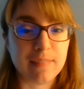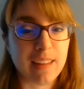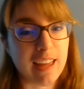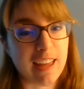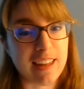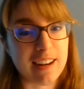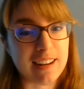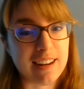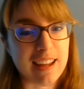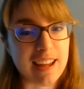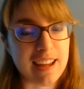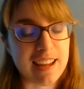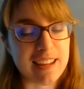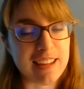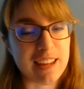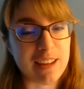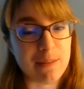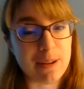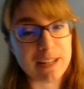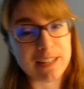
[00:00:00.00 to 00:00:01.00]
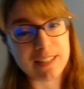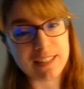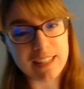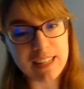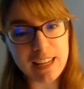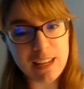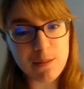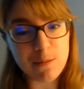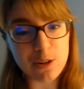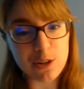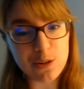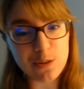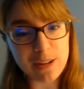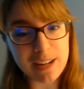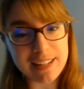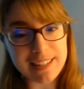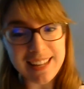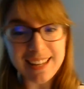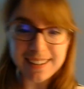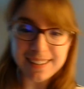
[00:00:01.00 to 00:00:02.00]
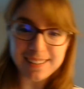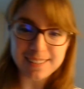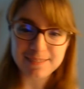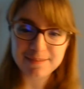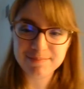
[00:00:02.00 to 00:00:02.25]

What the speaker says: And I can't wait to see what you guys think.